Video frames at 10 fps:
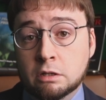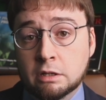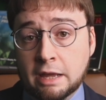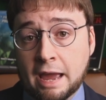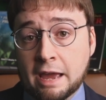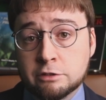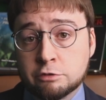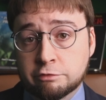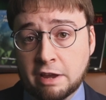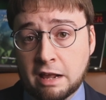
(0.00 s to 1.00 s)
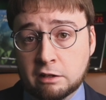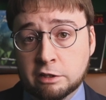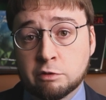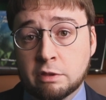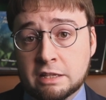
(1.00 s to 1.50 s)
cash
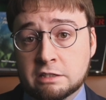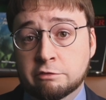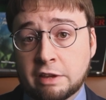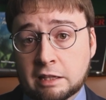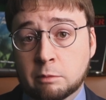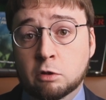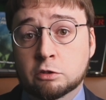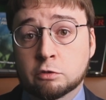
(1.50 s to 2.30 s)
value that's available to